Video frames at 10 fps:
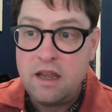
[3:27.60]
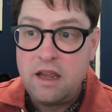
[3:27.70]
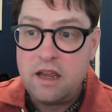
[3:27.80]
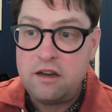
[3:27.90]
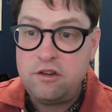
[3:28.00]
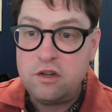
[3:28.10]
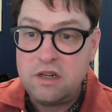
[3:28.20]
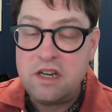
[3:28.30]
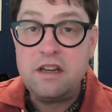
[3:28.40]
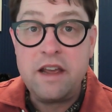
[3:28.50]
and you
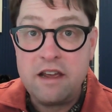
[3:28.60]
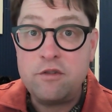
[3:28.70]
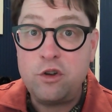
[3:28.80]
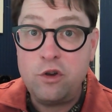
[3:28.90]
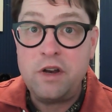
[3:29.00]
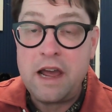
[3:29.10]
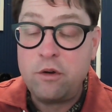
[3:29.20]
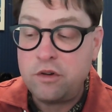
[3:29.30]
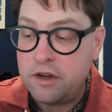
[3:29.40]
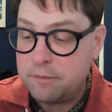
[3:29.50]
need to have a good
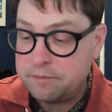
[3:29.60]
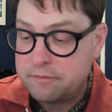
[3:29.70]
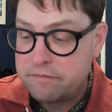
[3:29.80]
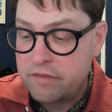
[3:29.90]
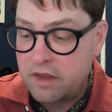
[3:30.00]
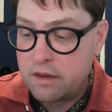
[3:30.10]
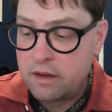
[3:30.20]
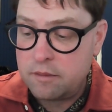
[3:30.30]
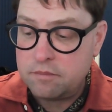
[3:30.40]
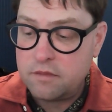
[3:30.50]
outcome.
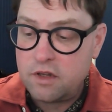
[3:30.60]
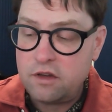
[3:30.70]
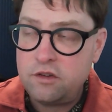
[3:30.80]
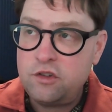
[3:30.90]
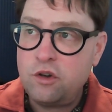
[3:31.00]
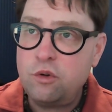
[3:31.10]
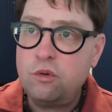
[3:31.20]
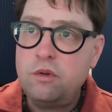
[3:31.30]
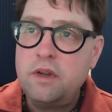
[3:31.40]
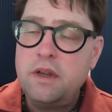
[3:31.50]

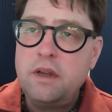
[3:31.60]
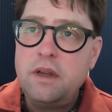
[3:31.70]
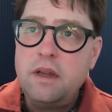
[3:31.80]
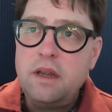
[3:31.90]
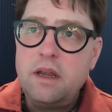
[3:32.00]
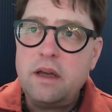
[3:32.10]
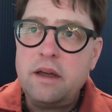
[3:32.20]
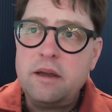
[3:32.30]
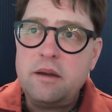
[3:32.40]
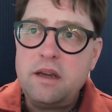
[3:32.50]
So
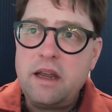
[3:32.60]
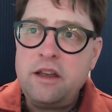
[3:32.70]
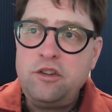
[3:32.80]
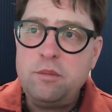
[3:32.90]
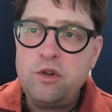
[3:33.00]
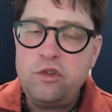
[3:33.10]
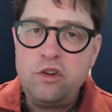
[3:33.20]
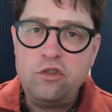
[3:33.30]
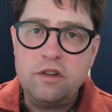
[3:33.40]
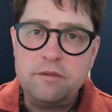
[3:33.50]
as a
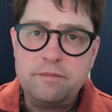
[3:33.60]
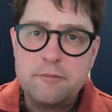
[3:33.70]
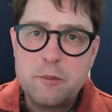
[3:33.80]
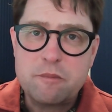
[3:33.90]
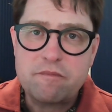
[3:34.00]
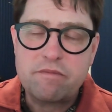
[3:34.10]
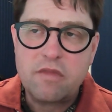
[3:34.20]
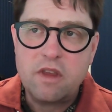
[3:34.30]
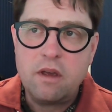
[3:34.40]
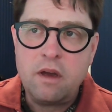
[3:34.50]
musician,
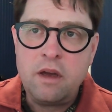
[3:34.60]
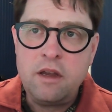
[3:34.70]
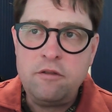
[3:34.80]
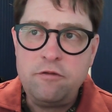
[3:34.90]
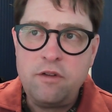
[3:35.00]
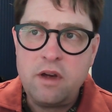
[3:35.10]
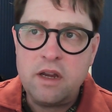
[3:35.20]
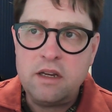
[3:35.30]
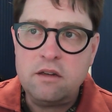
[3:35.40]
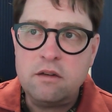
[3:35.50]
I
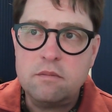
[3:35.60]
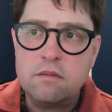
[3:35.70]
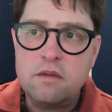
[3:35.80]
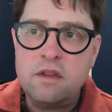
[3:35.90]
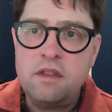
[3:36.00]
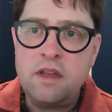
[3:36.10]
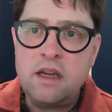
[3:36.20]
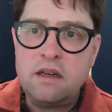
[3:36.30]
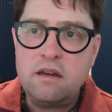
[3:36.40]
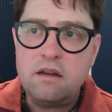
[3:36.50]
find that